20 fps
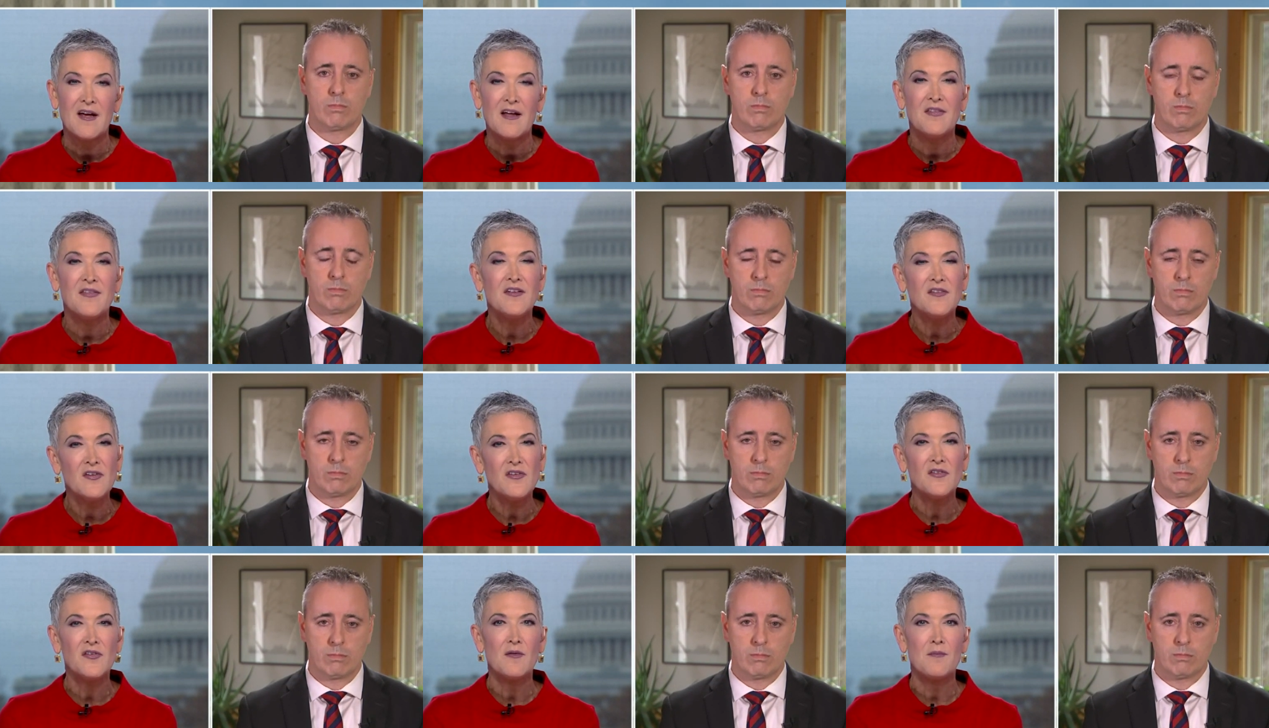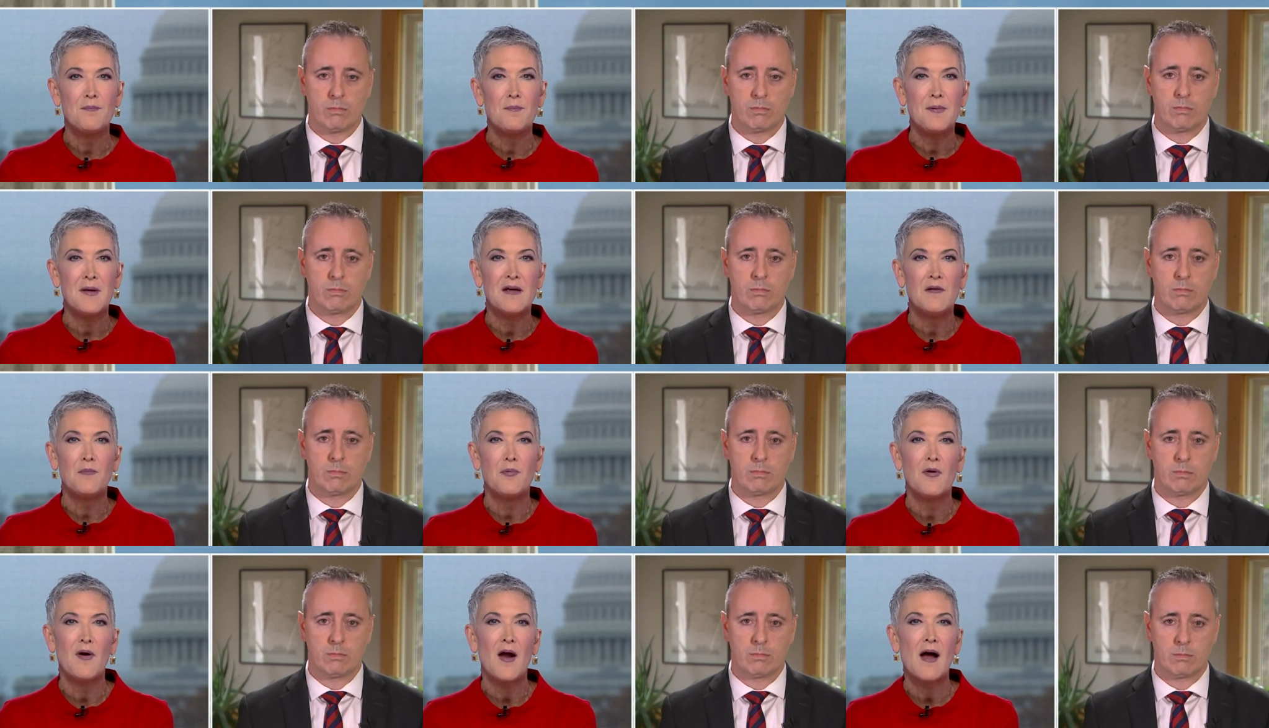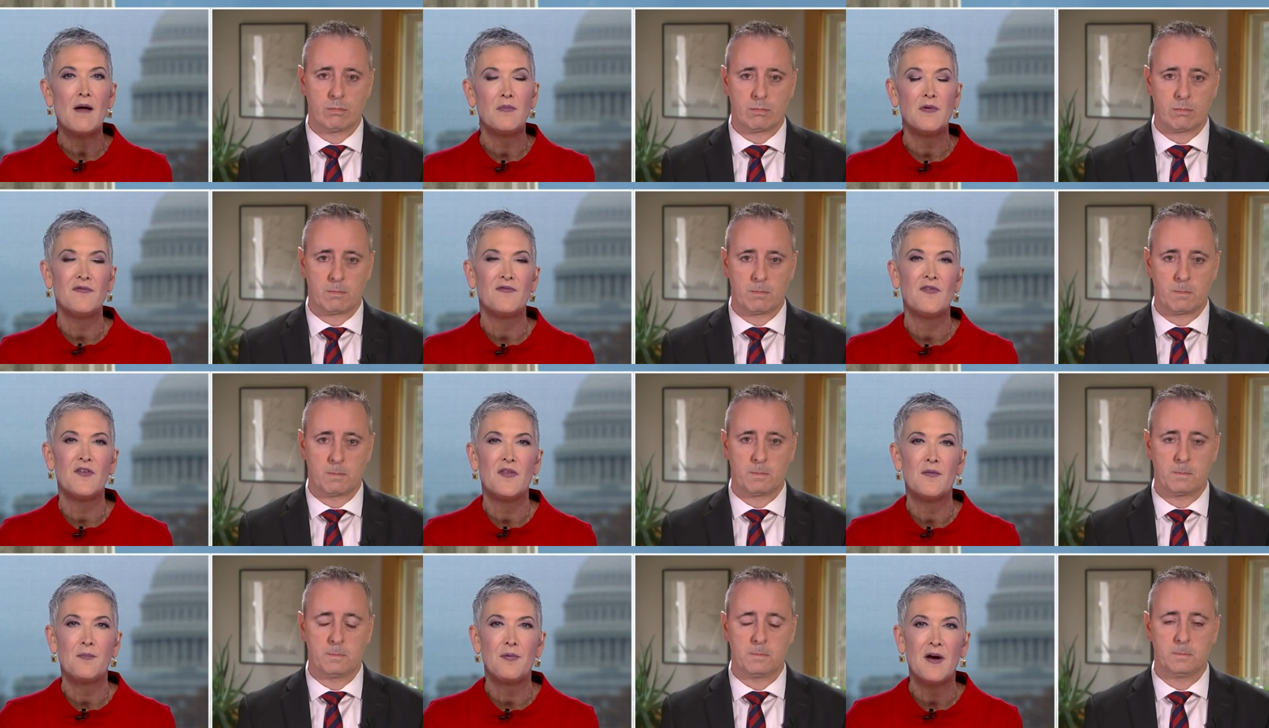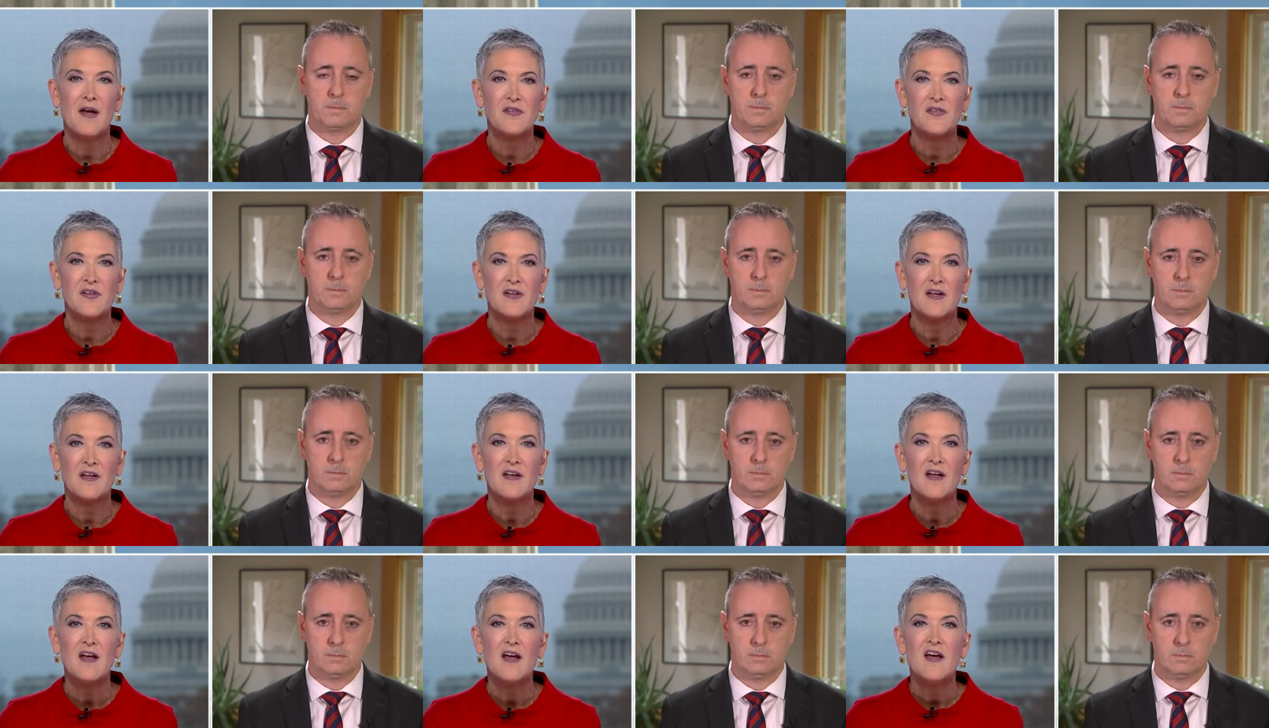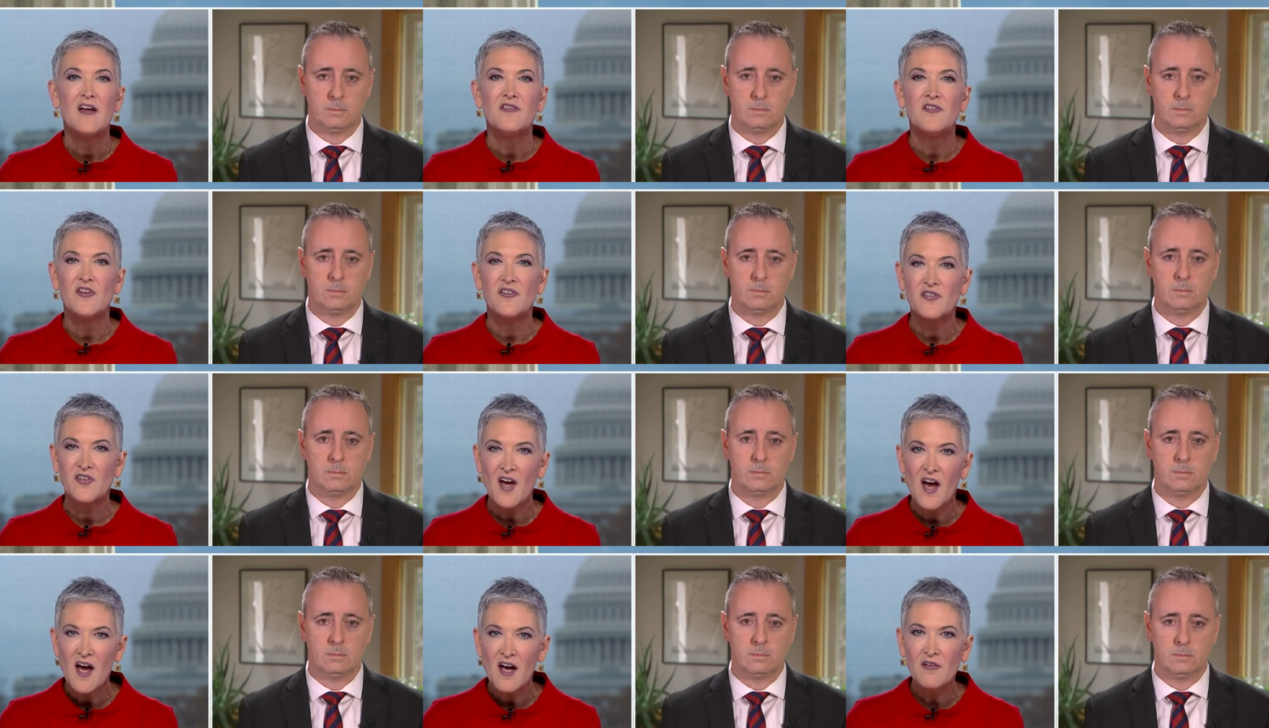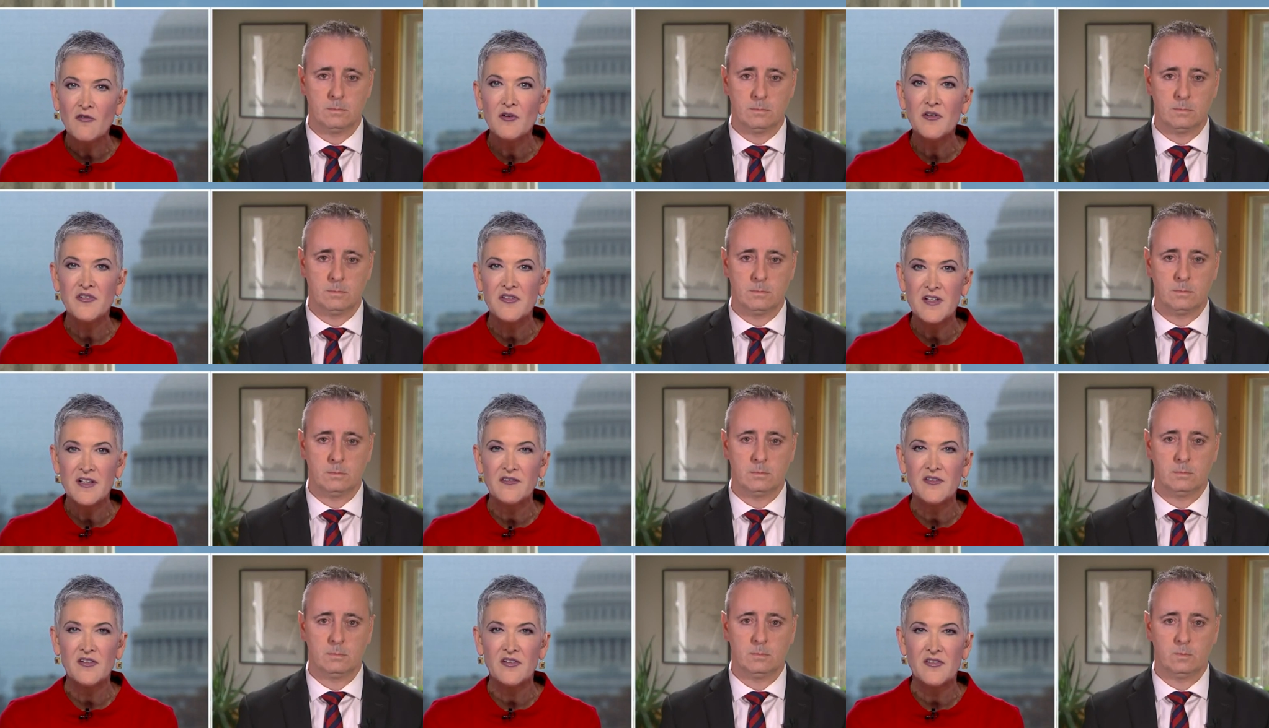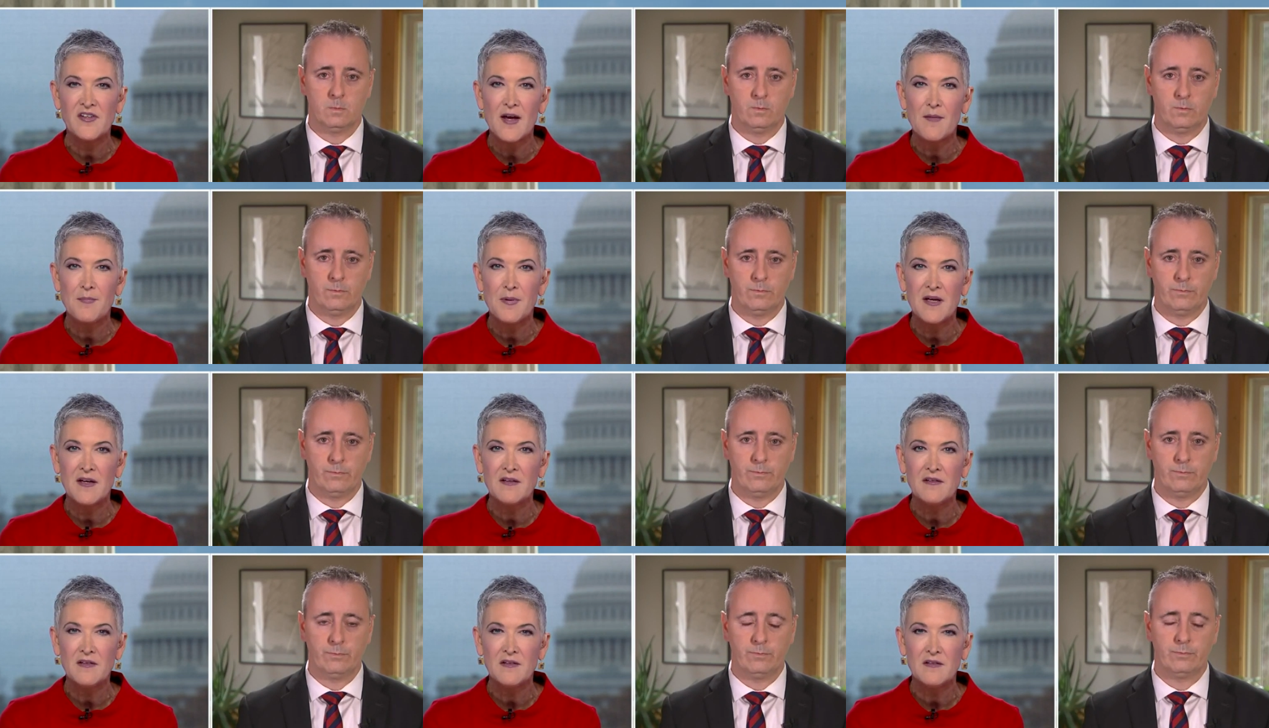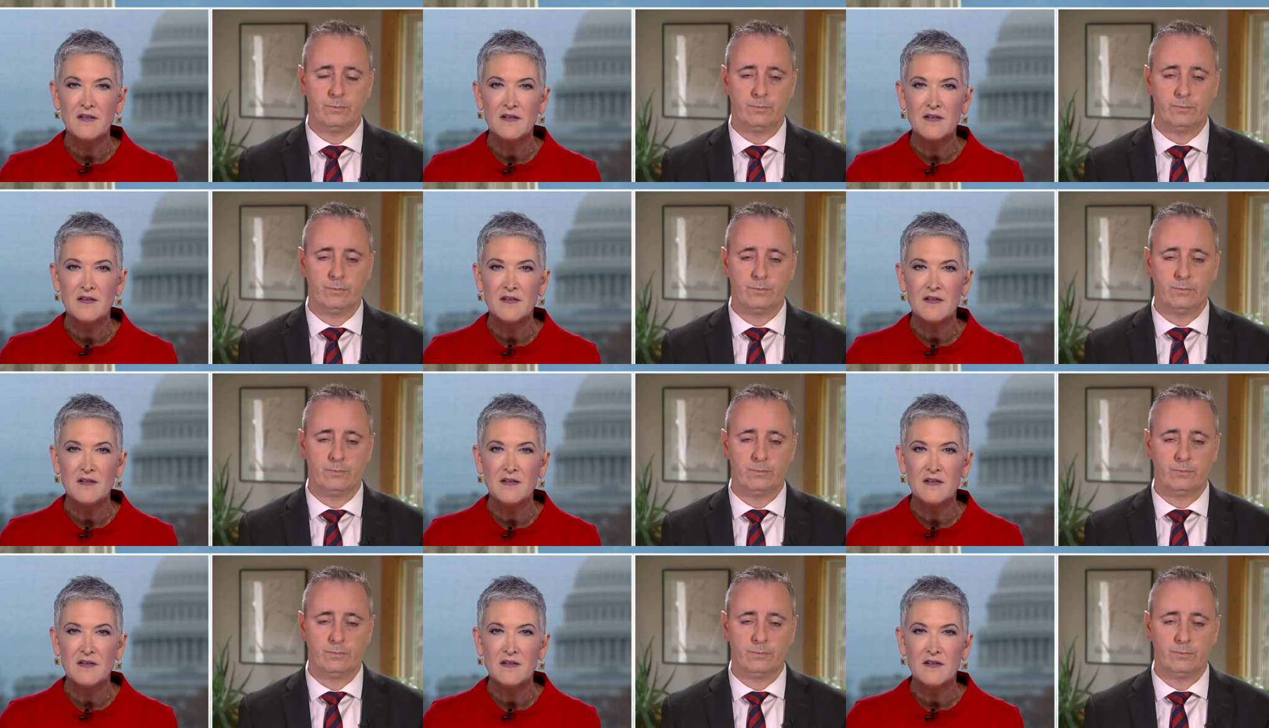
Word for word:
Speaker 1: This is a big problem for the president. Does Congress need to step in?